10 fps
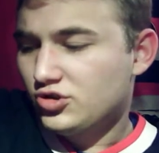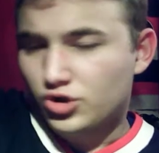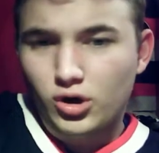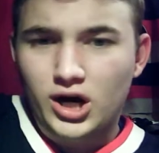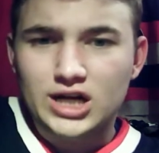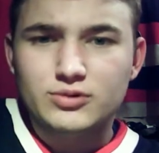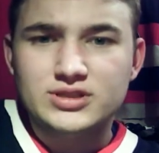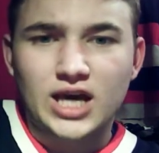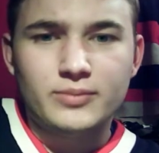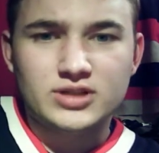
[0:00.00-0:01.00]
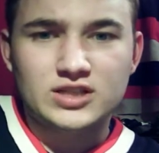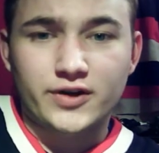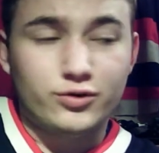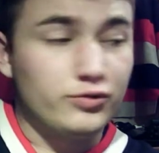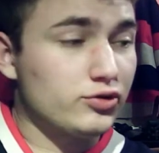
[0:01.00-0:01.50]
Ottawa's games against
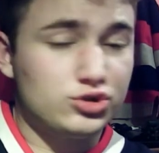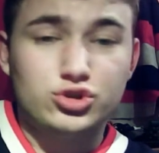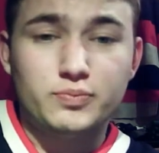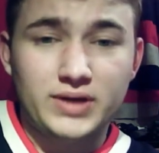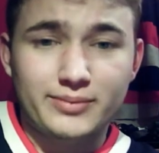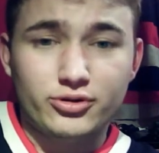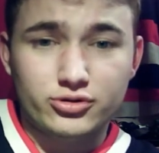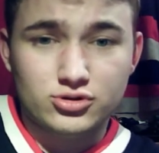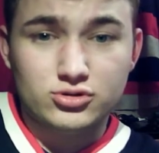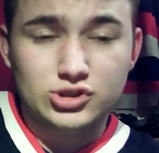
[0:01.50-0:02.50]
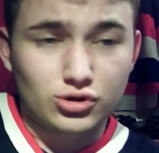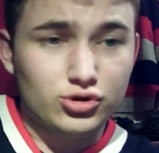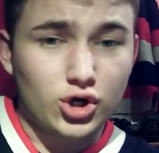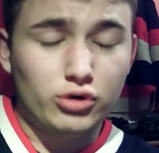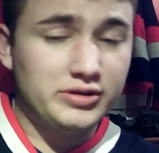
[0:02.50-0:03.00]
Vancouver should be able to still
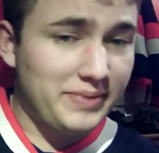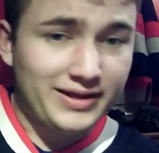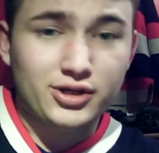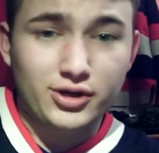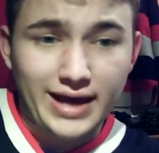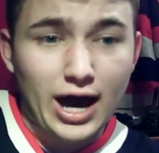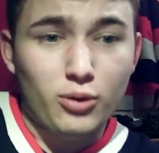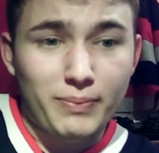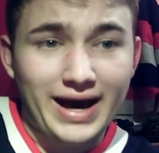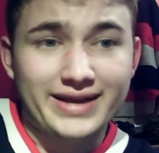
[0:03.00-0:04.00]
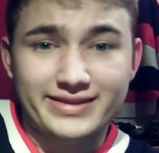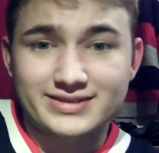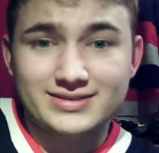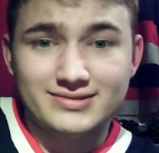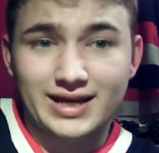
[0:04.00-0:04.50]
go, depending on how bad
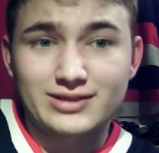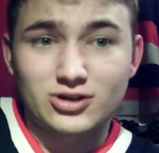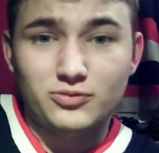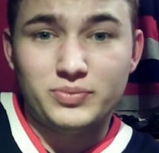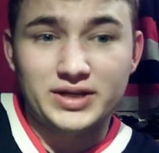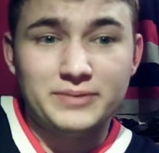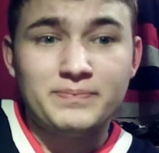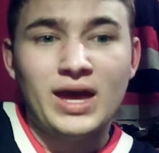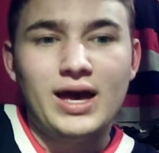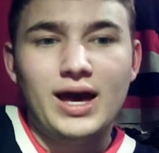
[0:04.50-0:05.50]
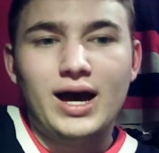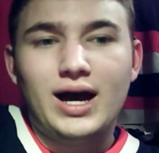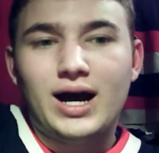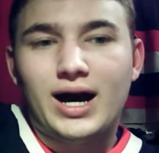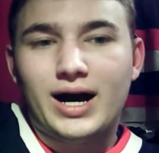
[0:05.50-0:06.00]
this ends up being.
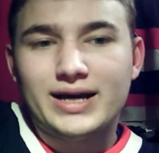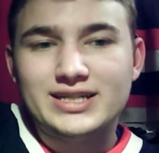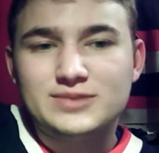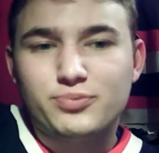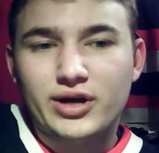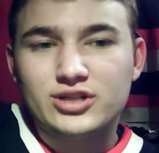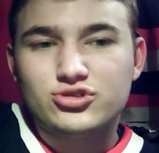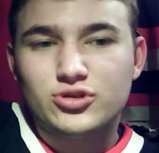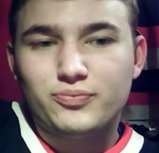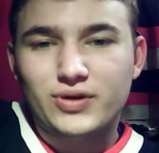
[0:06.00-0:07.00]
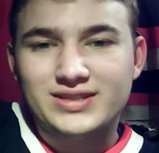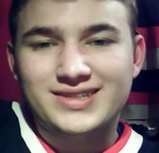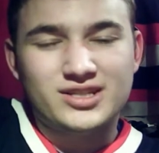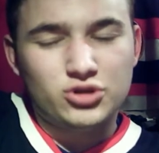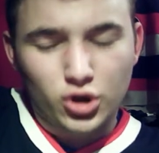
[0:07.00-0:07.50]
Is Brandstrom playing
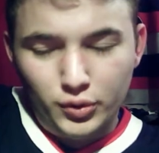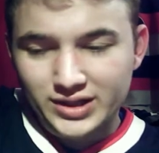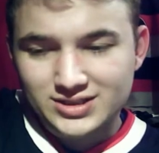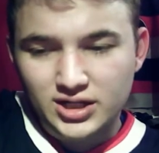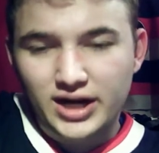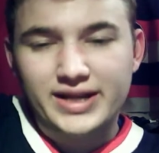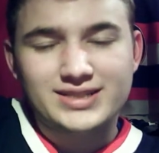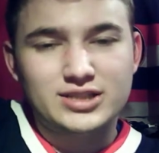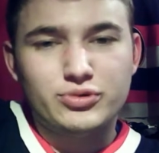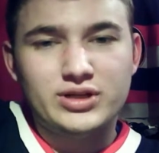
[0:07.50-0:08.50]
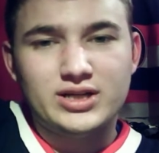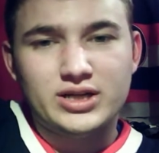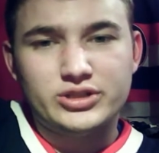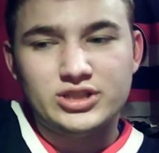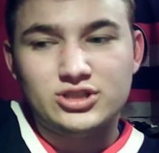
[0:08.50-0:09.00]
tonight? No, he is not. I did read
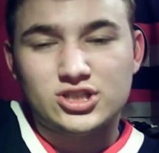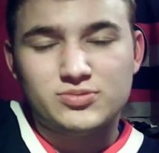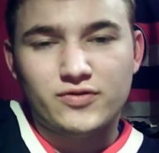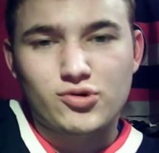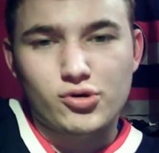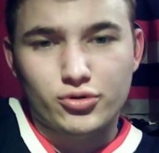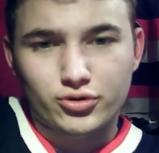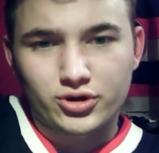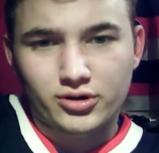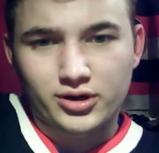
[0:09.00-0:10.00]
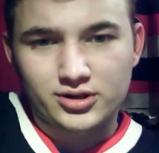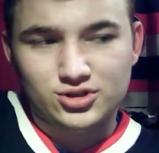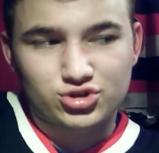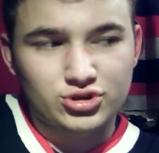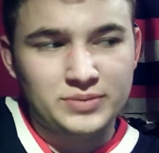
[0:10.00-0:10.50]
a DJ Smith quote earlier on in the
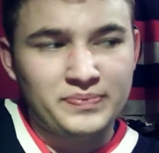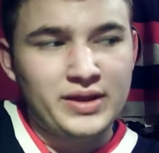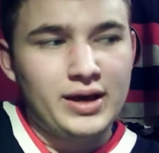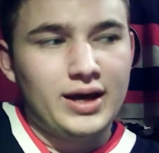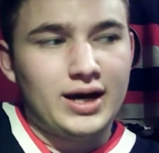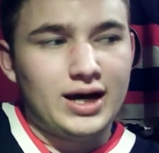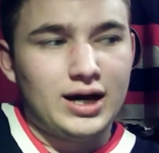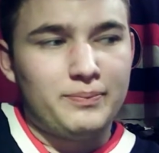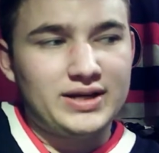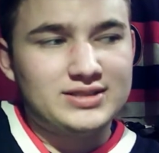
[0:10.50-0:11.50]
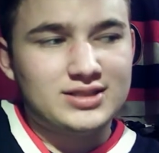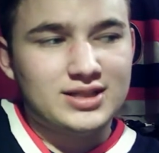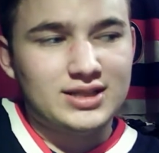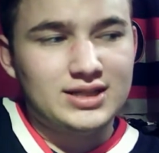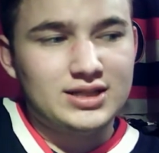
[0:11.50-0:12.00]
stream,
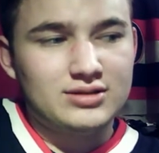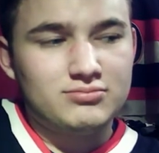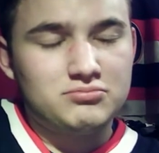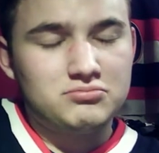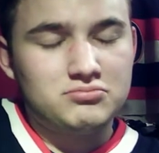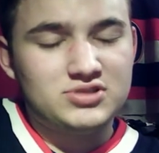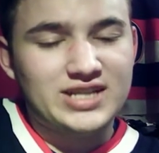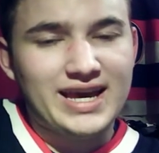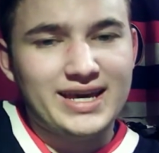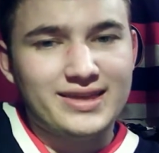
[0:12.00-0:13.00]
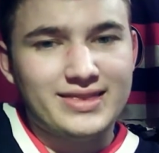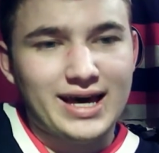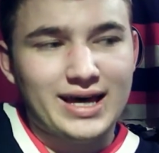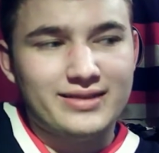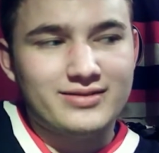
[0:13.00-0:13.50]
basically saying
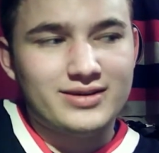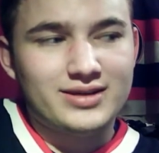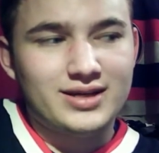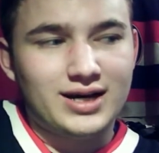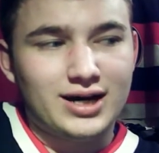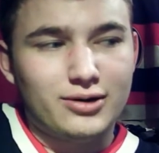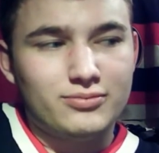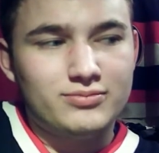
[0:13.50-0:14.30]
that the